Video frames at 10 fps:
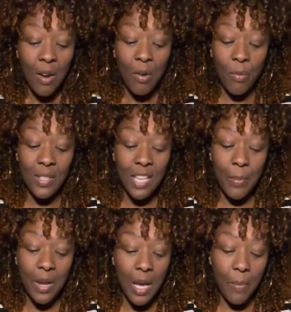What's
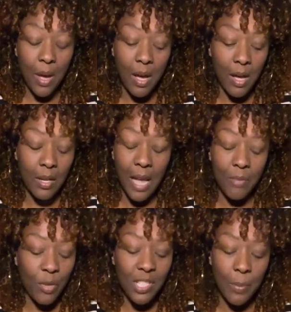coming up? Not
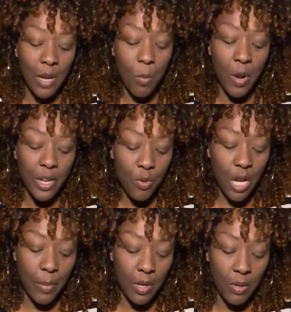what's coming up. What are you coming?